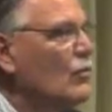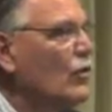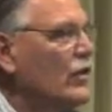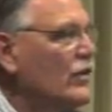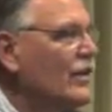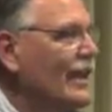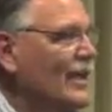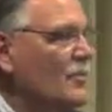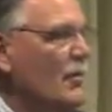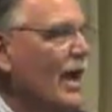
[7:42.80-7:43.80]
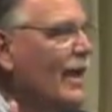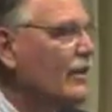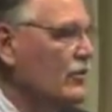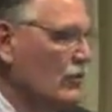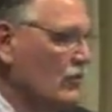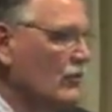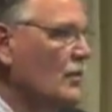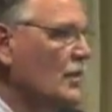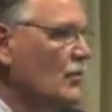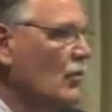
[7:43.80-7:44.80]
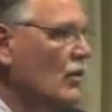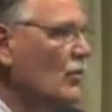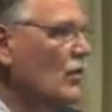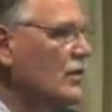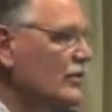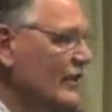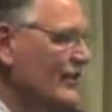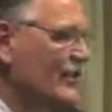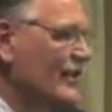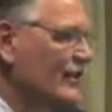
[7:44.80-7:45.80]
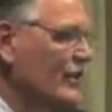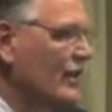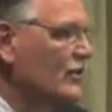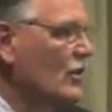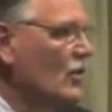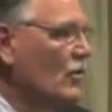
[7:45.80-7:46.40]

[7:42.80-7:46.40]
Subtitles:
Where do you take it back to? I mean, where was its success?